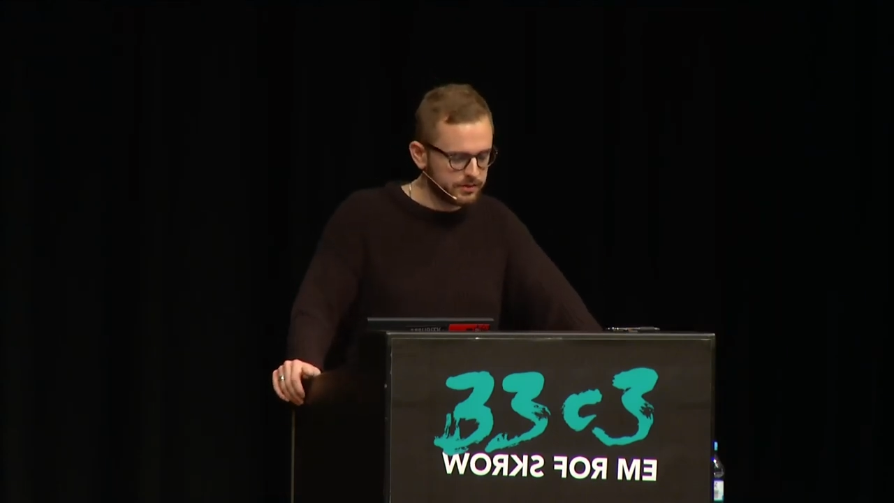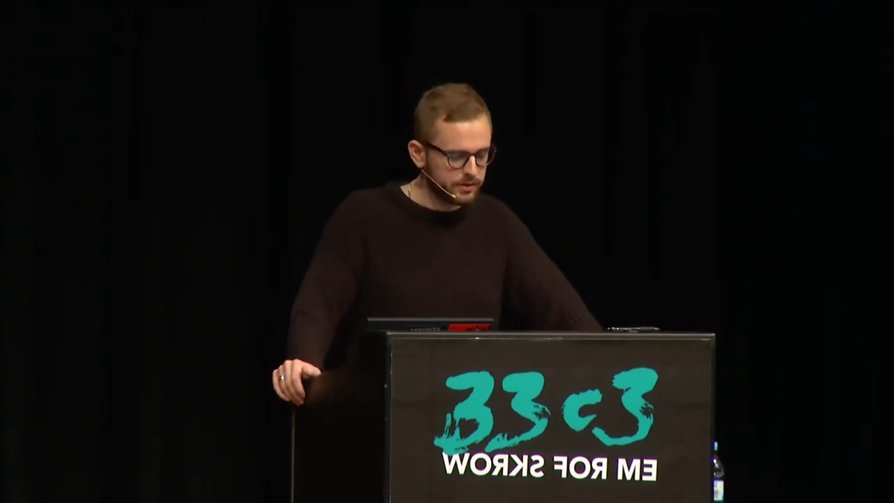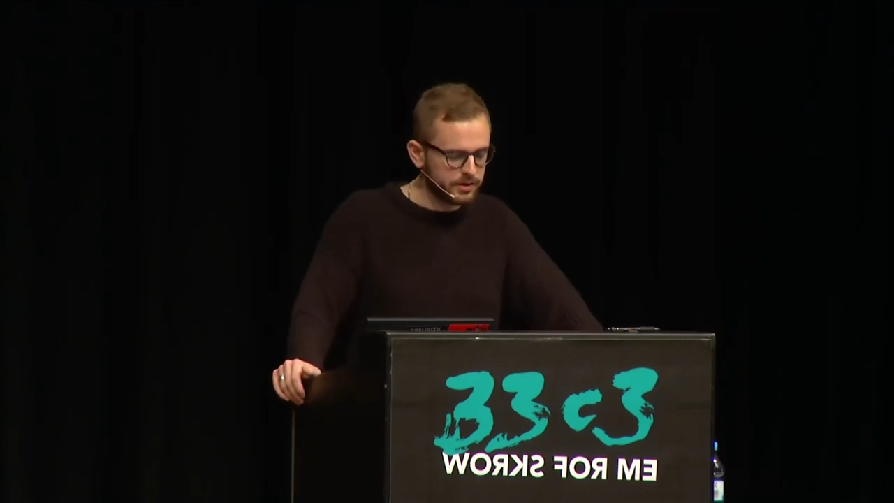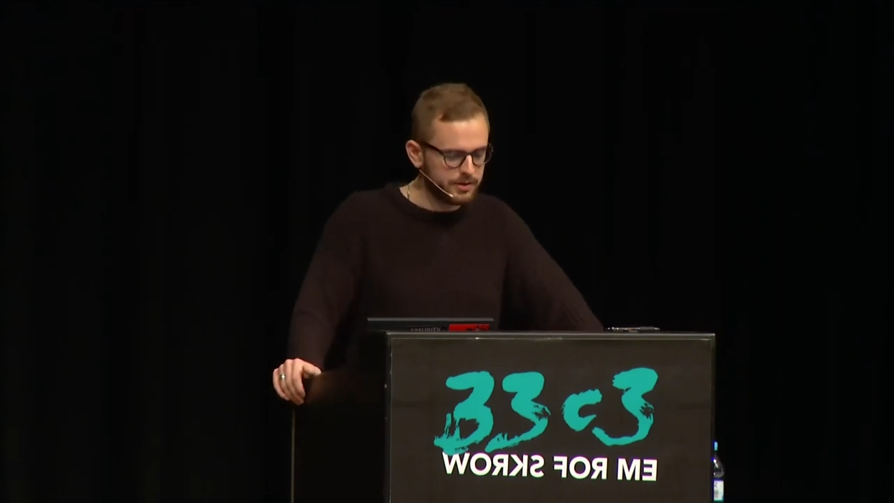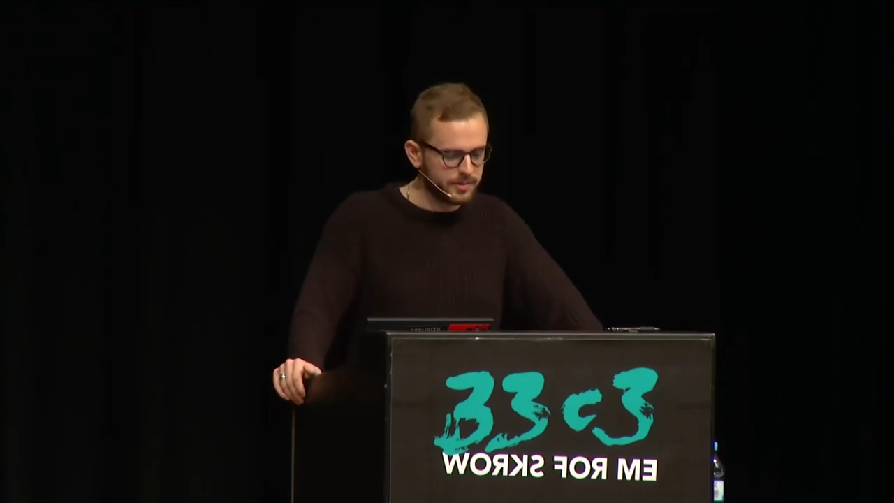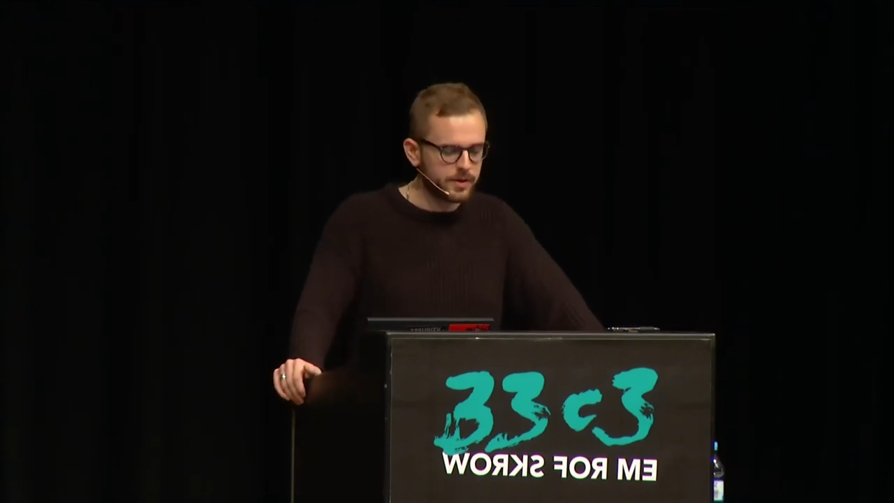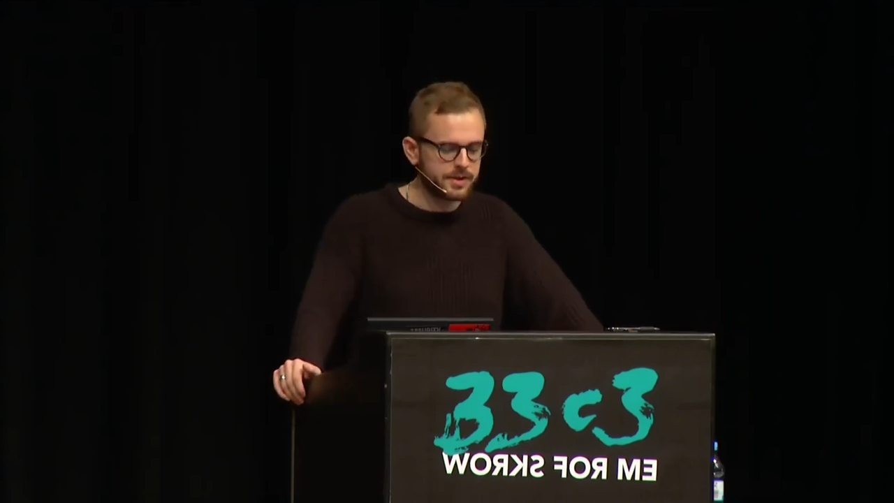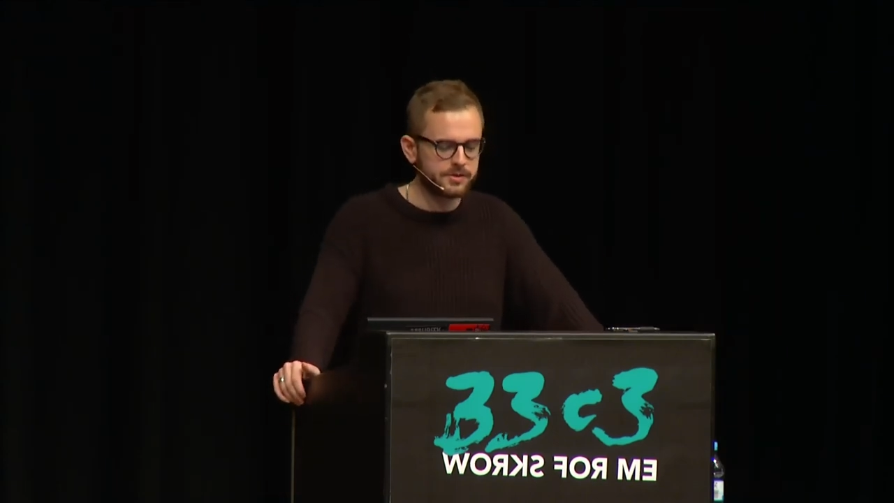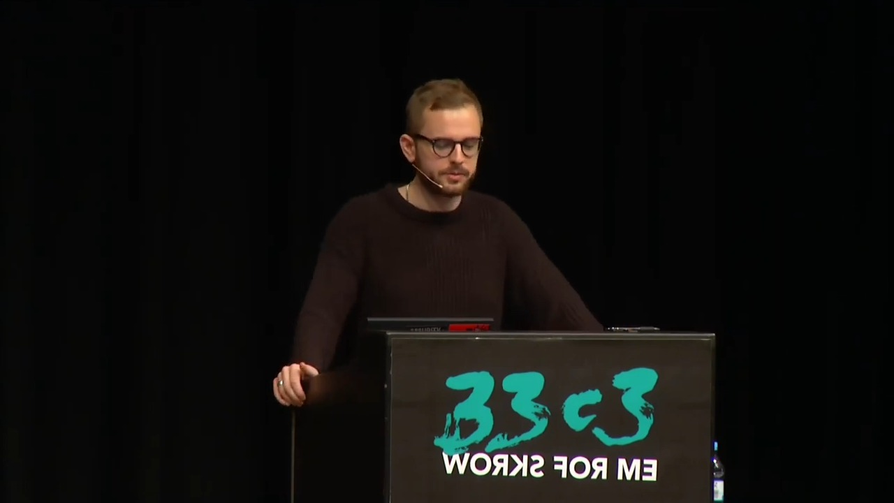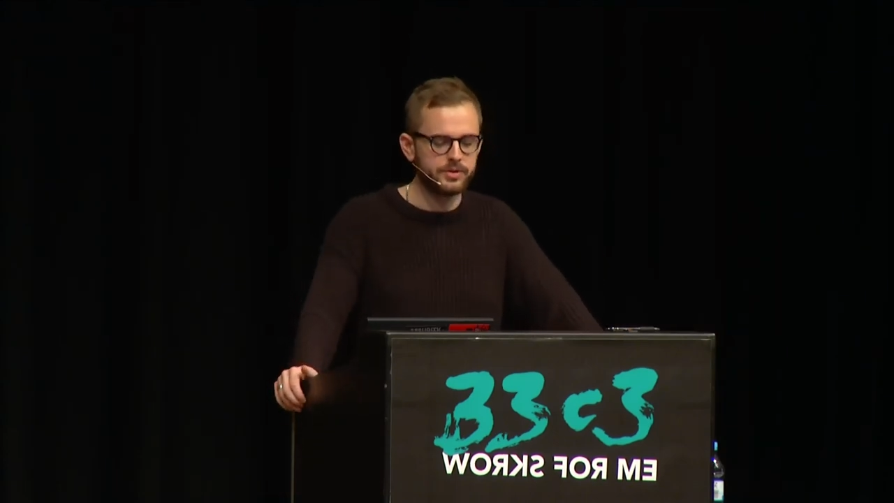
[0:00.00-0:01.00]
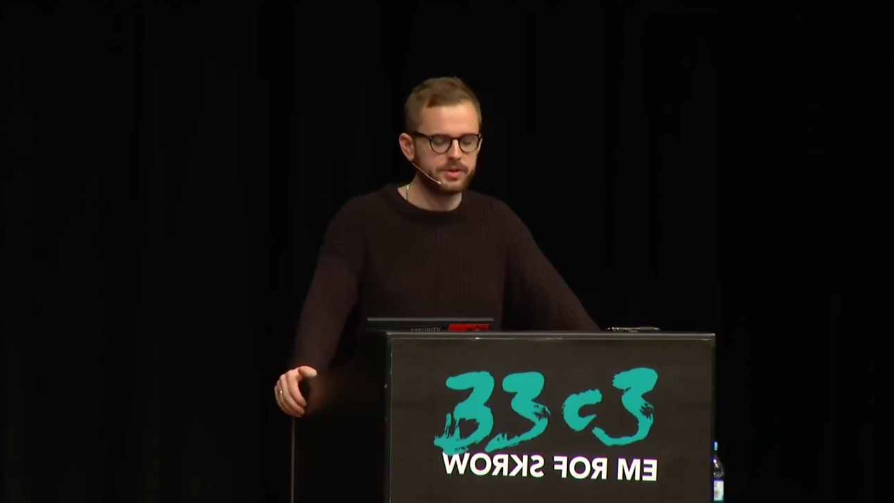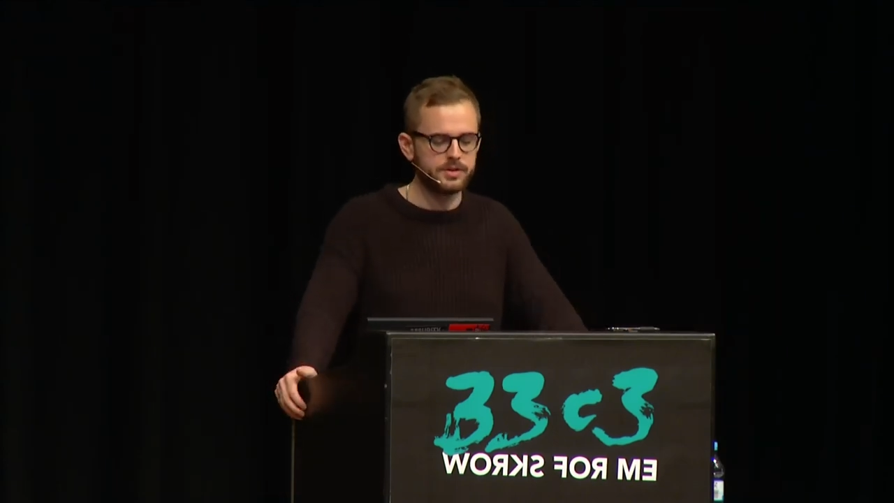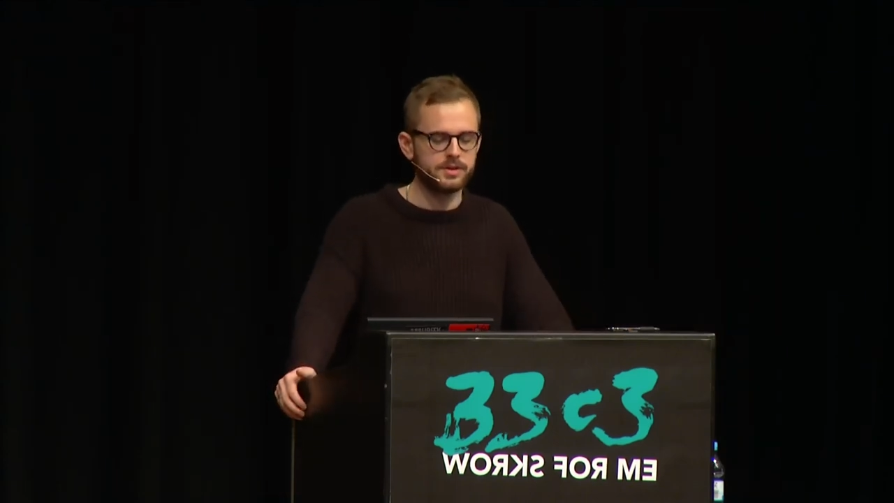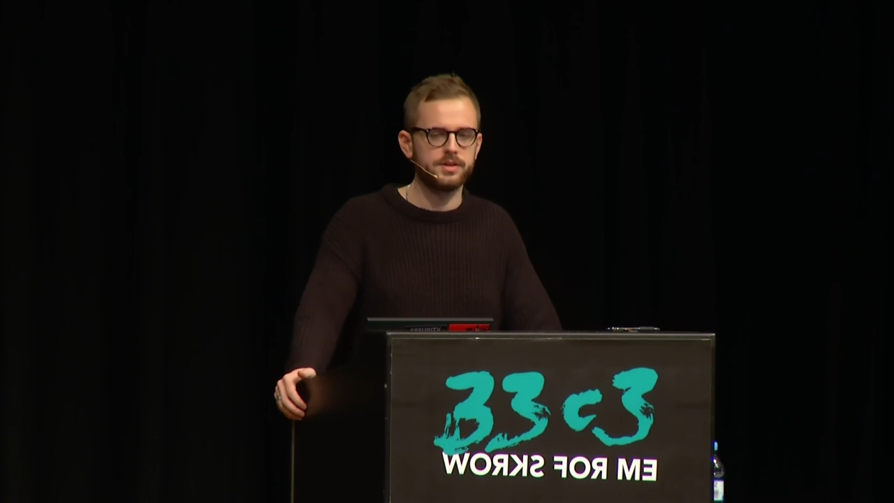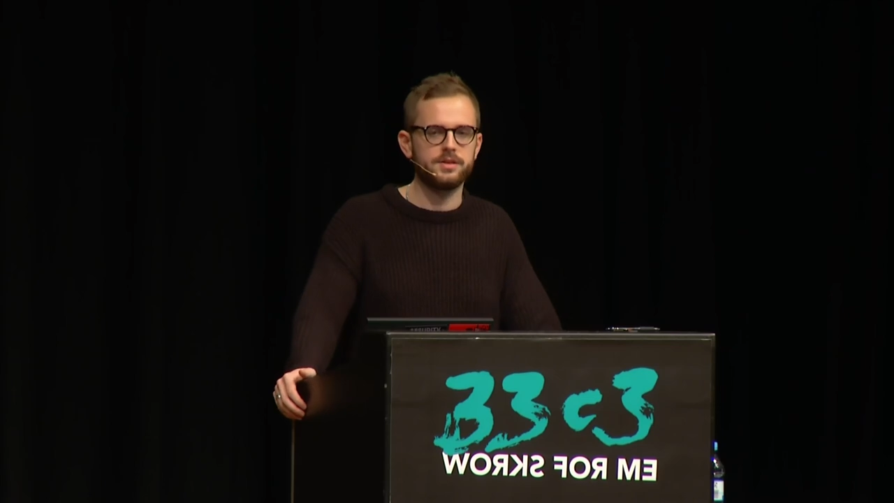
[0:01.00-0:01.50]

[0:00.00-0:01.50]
to the human rights community.